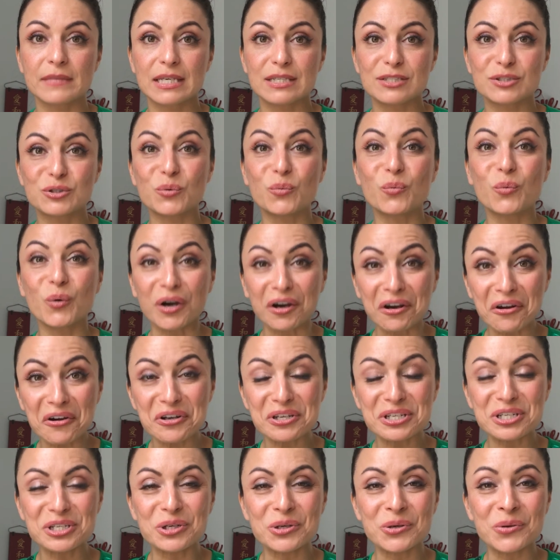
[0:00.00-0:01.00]
So work
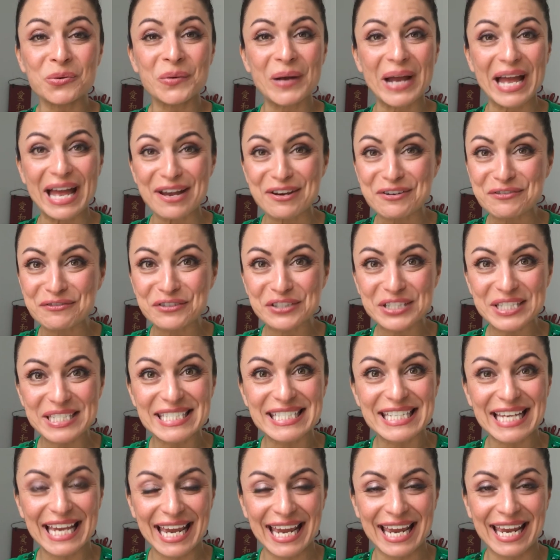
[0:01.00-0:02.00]
on you every
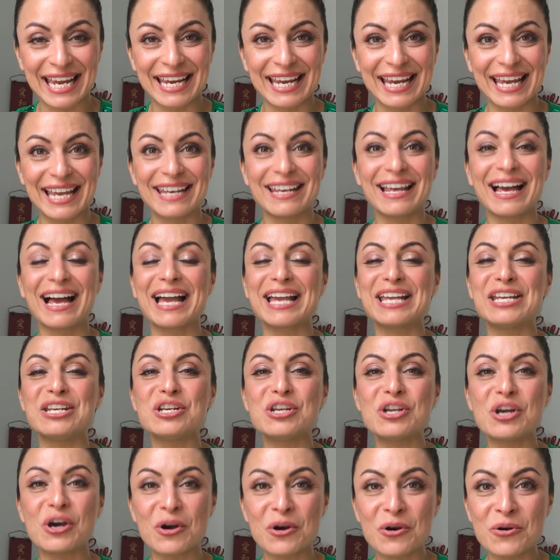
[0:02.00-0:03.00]
day, and I
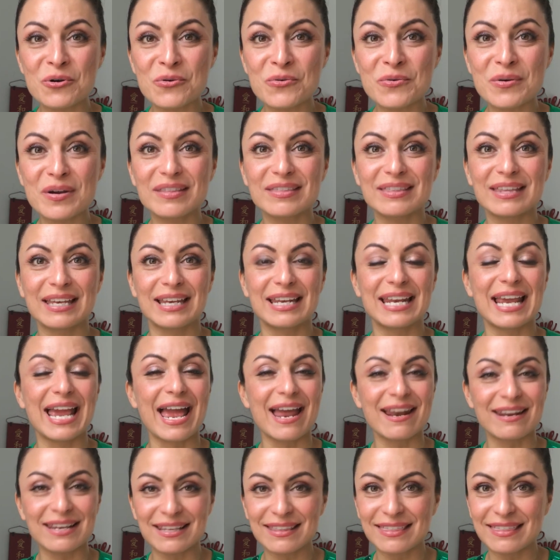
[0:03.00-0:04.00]
know that
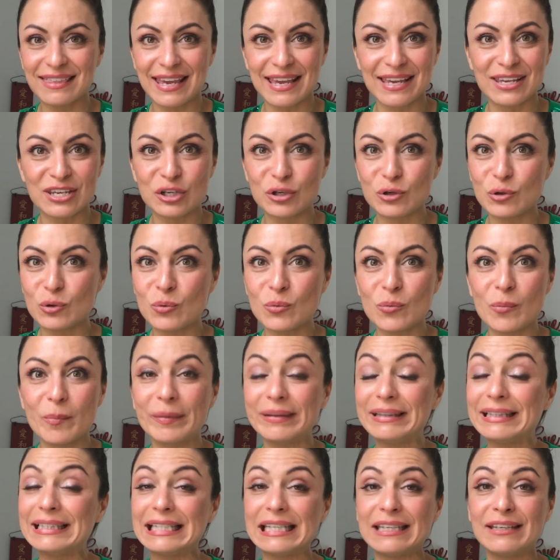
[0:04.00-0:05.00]
anything you
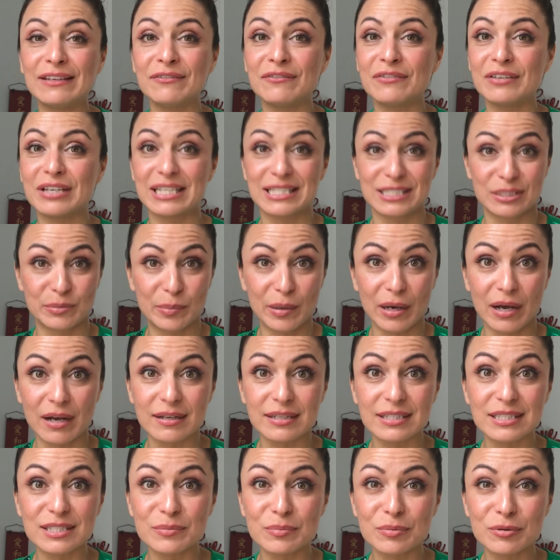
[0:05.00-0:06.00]
believe is
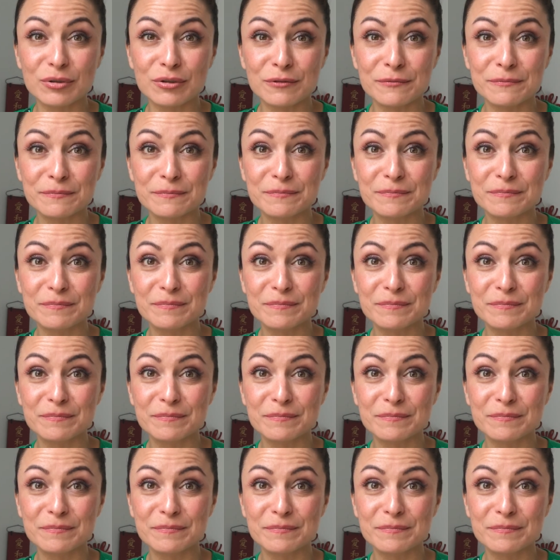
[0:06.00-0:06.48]
possible,